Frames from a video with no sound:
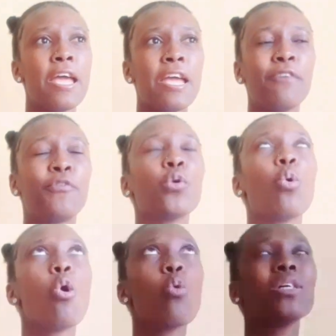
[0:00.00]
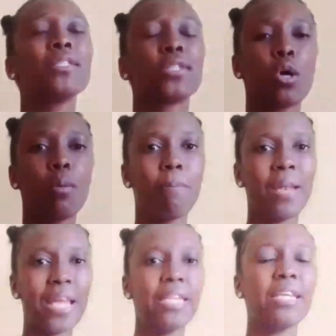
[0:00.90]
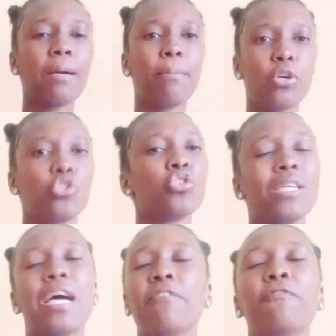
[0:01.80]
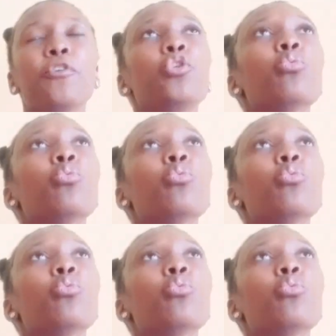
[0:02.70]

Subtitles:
If you're always complaining about your life, you